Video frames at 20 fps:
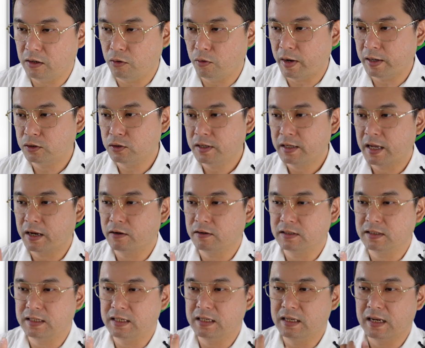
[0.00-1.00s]
you actually cannot
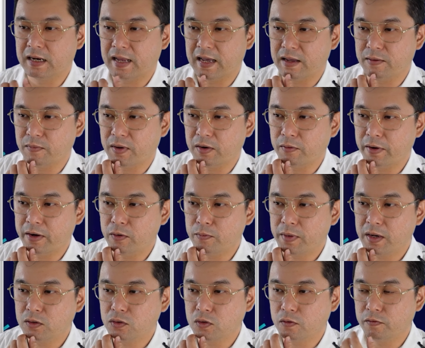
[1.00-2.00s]
see the line, but when you
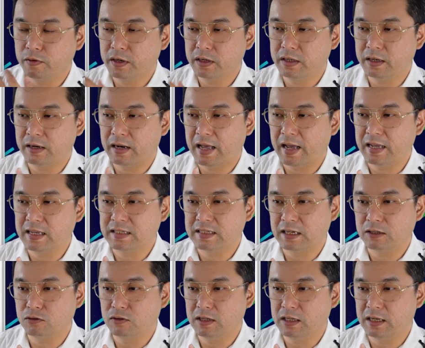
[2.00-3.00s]
mouse over, the line is
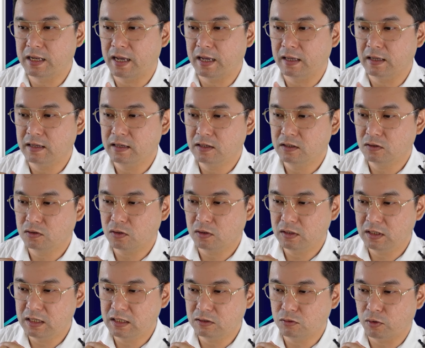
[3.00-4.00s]
actually there. So
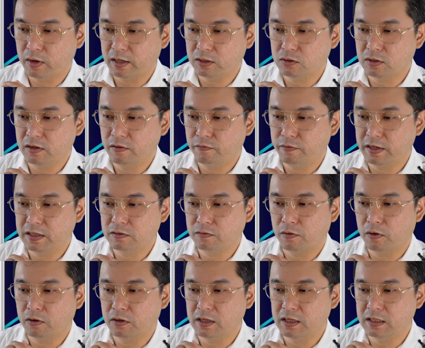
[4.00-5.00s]
this will actually fix
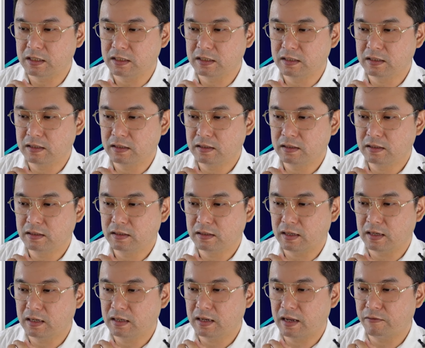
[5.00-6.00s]
for this.
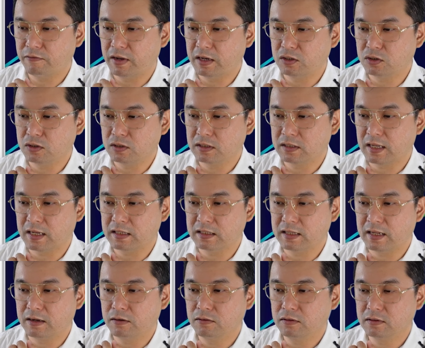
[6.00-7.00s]
Yeah, adventure starts
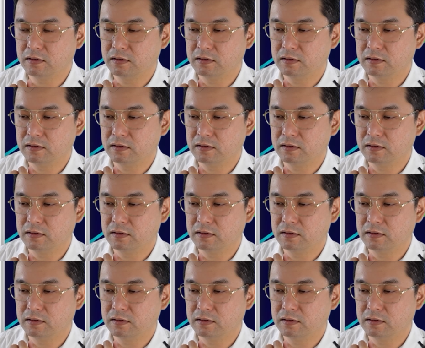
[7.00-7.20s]
now.